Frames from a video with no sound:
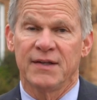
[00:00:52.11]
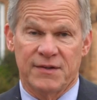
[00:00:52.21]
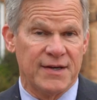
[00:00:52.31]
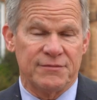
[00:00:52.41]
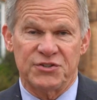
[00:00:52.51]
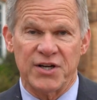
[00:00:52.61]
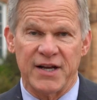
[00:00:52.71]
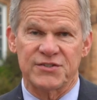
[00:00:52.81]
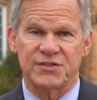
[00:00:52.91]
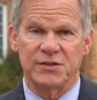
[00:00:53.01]
They'll have a
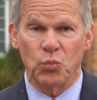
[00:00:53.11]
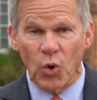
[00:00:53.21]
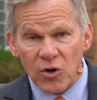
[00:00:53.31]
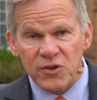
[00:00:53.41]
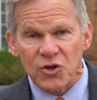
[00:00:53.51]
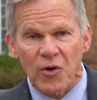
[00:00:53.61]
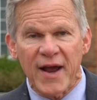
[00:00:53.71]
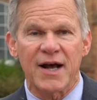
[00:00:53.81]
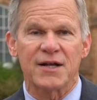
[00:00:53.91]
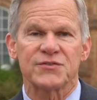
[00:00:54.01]
chance to walk the
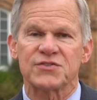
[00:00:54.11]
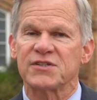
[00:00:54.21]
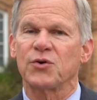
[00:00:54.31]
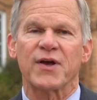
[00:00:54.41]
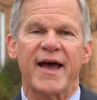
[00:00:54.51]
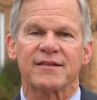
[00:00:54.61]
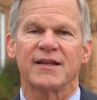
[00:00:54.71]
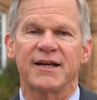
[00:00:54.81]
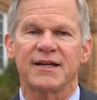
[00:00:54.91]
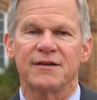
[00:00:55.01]
grounds, go to
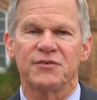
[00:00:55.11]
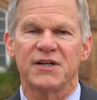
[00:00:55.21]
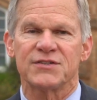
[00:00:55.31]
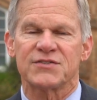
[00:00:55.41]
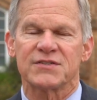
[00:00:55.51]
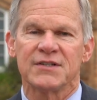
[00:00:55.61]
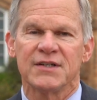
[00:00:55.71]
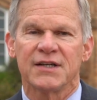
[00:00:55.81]
athletic events,